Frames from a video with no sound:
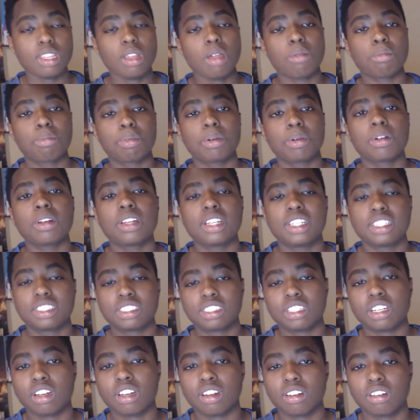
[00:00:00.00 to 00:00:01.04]
I'm pretty
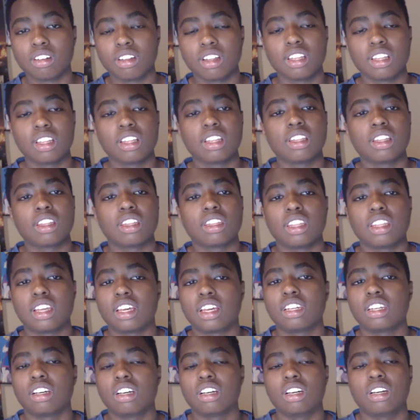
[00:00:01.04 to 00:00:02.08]
sure
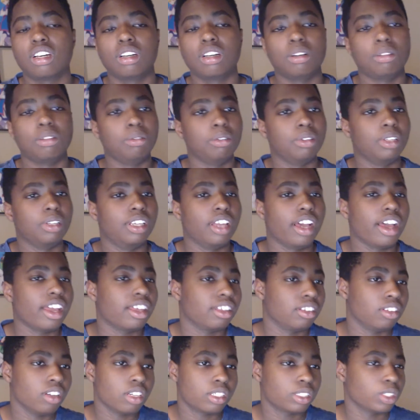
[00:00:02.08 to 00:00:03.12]
that guy
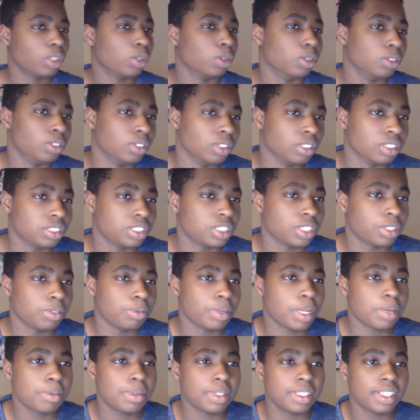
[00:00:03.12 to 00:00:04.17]
looked older. So
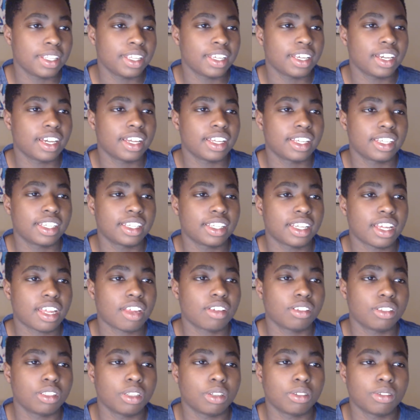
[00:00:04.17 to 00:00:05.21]
maybe they like,
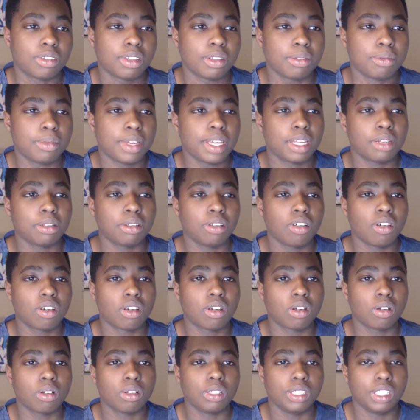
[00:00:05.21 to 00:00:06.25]
I don't know, they made him look
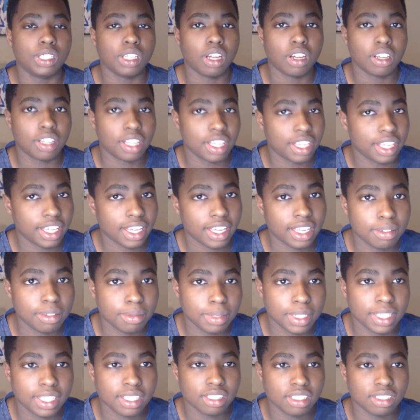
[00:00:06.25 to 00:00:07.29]
young again
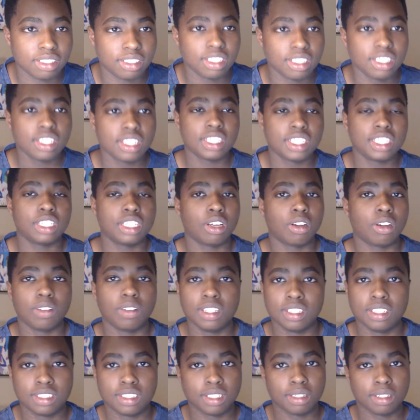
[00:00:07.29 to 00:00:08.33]
because you know
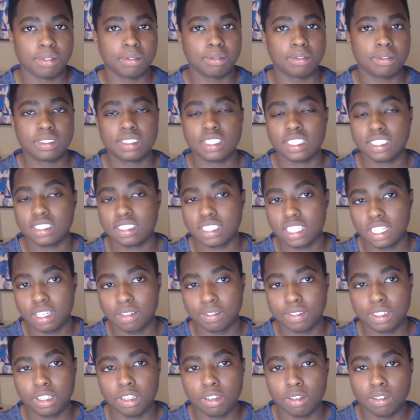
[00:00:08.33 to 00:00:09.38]
he's the sensei
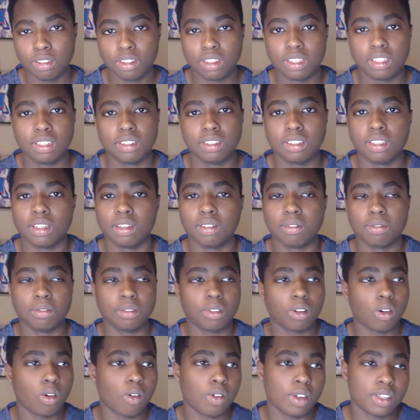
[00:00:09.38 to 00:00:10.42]
of youth. He's the
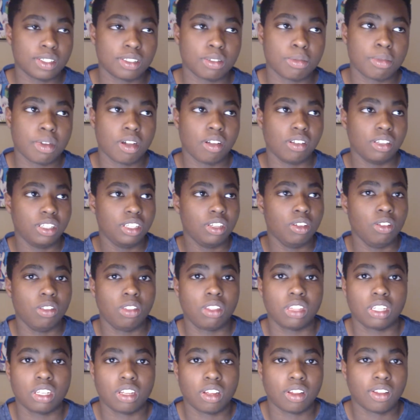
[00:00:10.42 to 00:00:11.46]
always about
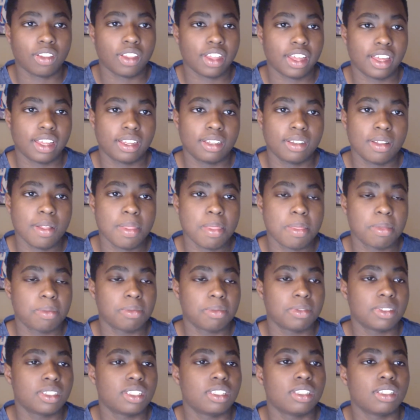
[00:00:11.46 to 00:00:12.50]
youth and all that,
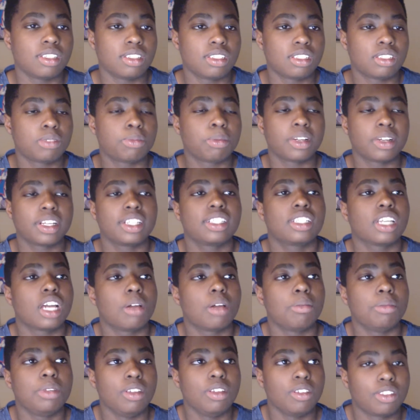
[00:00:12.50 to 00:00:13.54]
the
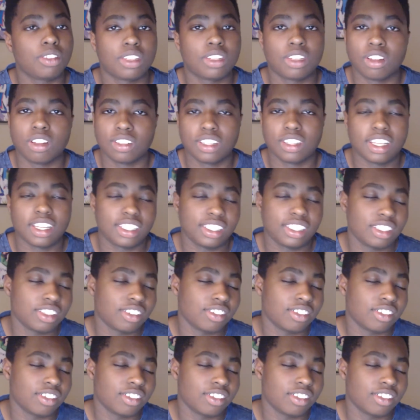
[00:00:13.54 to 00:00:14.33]
springtime youth and all that.